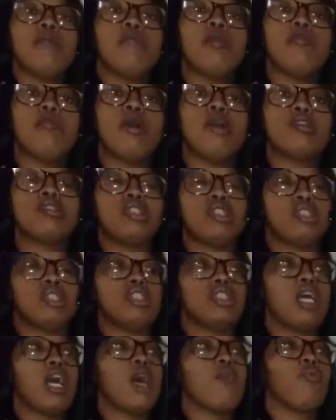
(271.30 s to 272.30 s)
but most of the
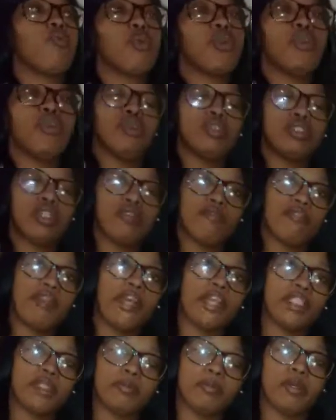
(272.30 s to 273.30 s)
time we're using
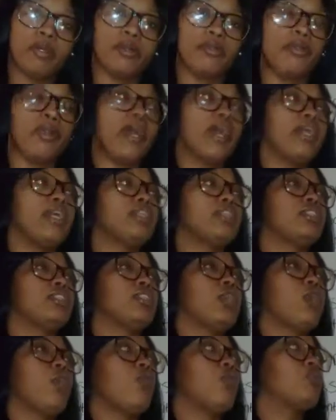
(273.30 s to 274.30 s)
Facebook, right?
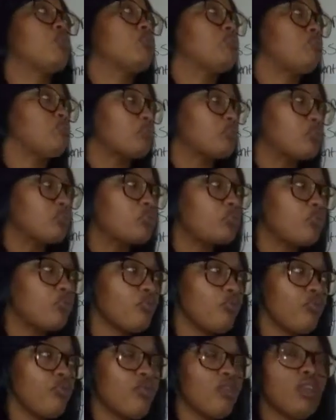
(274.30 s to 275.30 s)
So
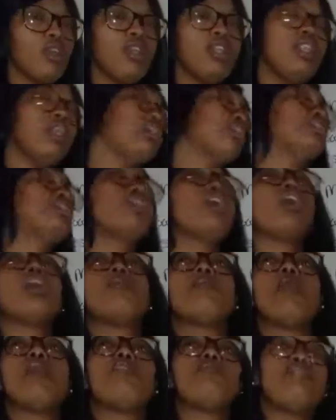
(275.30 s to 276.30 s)
let's talk
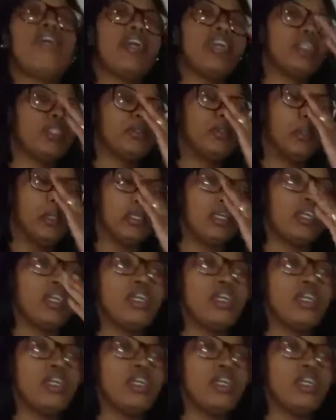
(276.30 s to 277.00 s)
about Facebook.